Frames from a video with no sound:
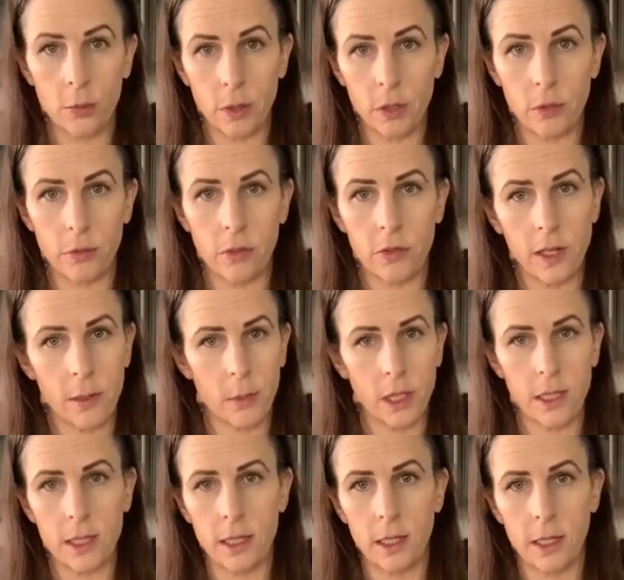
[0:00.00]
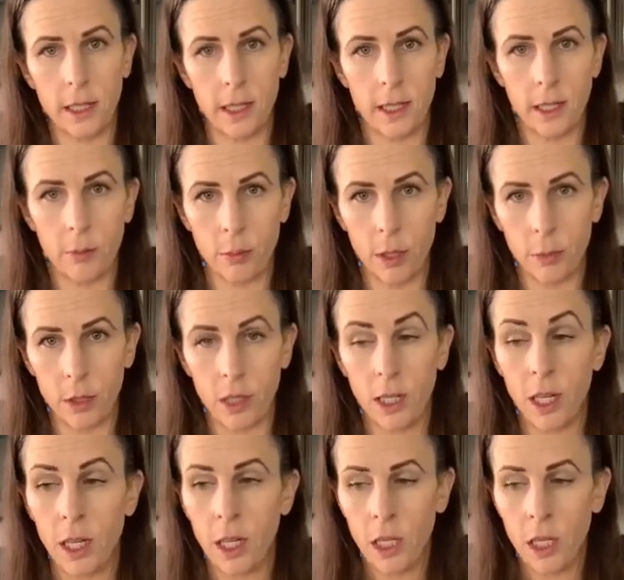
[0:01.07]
milk for five minutes and let it get bubbly